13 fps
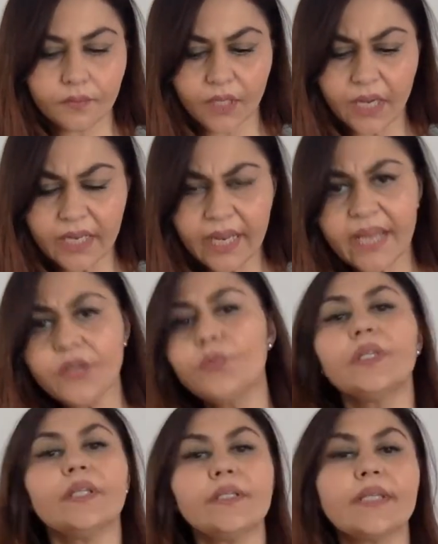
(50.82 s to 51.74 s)
aligned
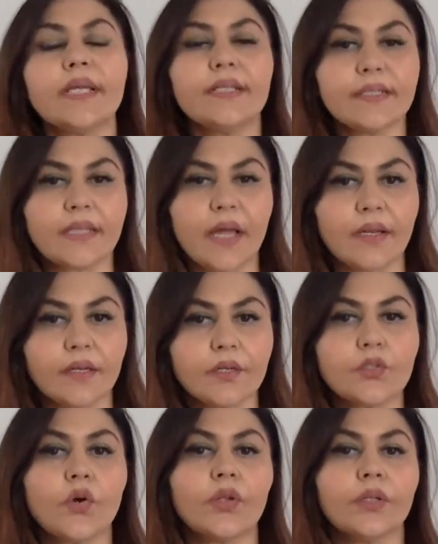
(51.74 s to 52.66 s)
with the state
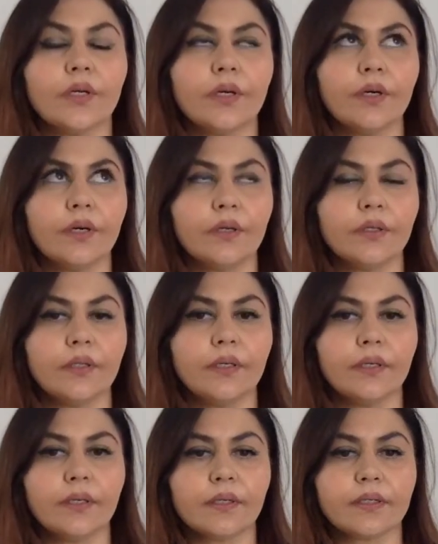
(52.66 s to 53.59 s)
standards or
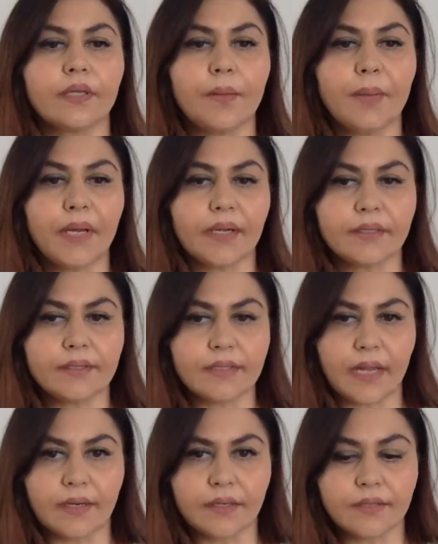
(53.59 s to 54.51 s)
the American
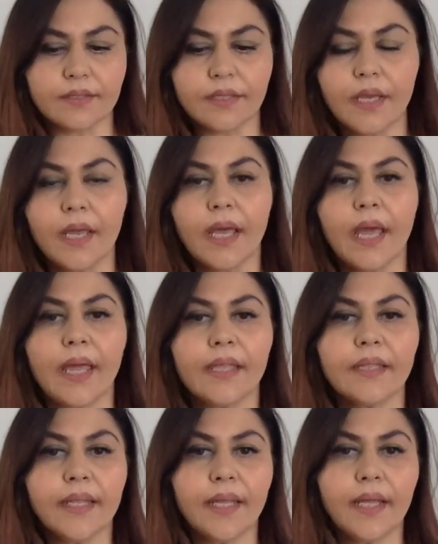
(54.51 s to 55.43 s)
standards,
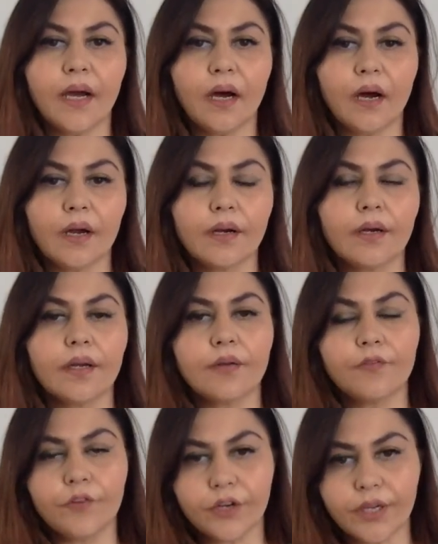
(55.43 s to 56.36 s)
and they are
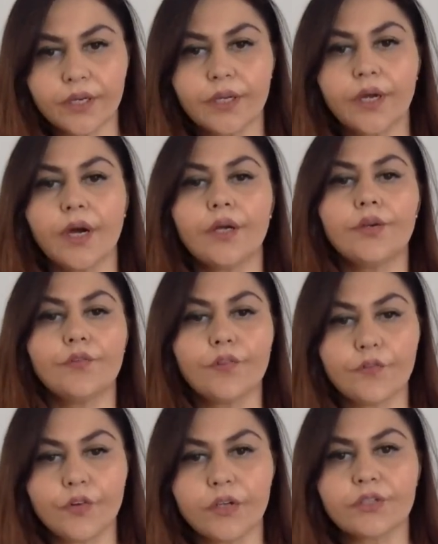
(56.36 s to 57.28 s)
for kindergarten, for
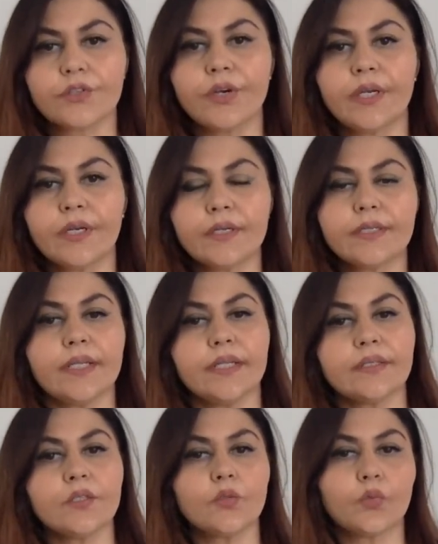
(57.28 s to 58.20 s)
first graders, and
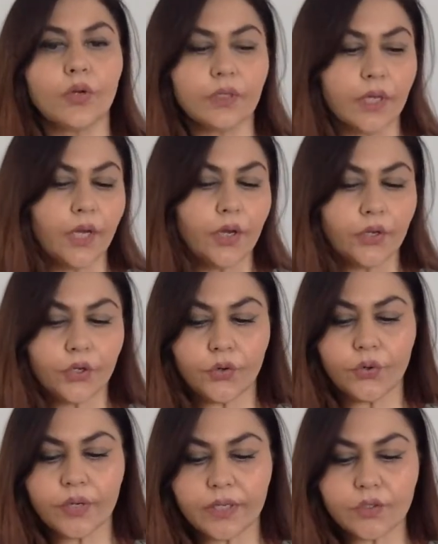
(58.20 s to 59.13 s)
this is what
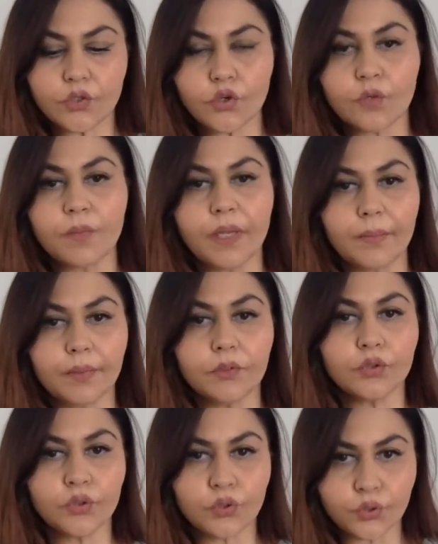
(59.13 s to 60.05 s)
kids should be able
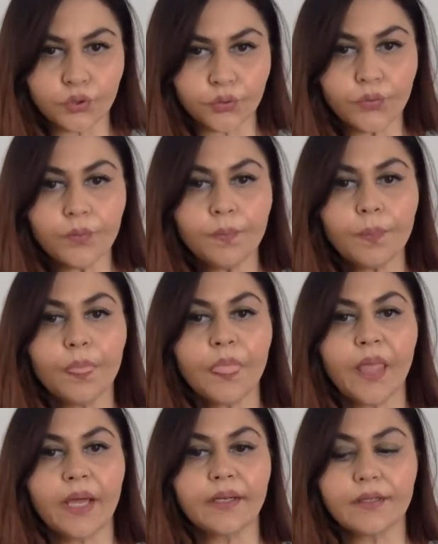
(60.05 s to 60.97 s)
to do
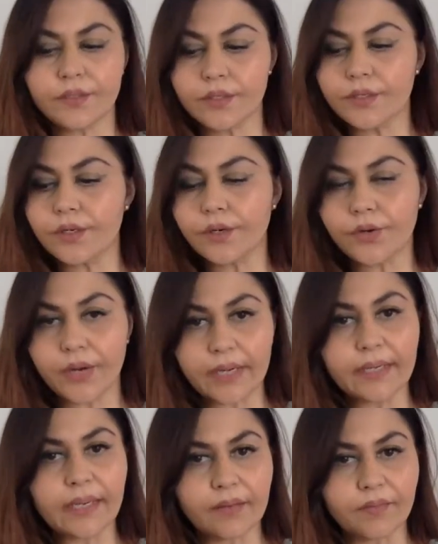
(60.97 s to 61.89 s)
at a certain
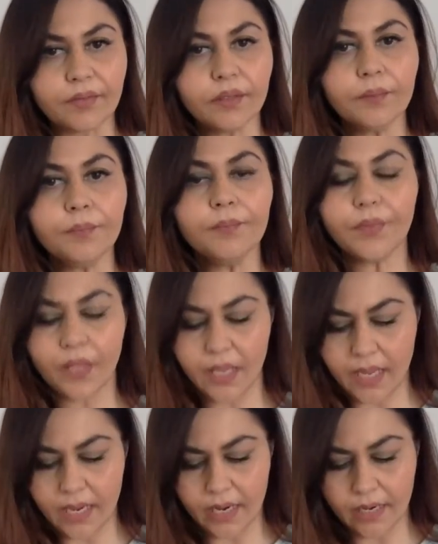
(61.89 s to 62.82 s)
grade level.
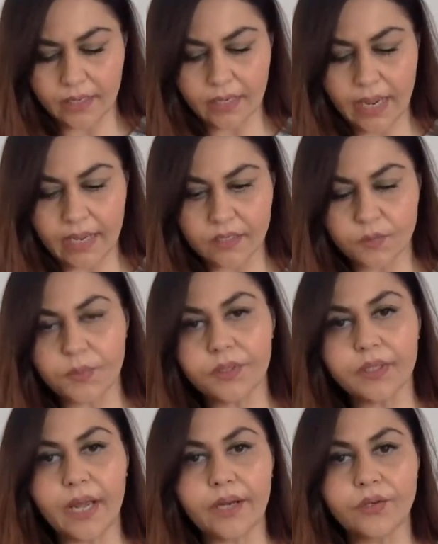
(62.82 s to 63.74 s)
And as per
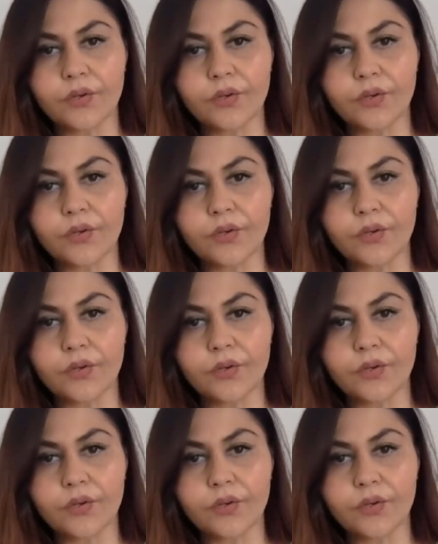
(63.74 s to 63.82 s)
that,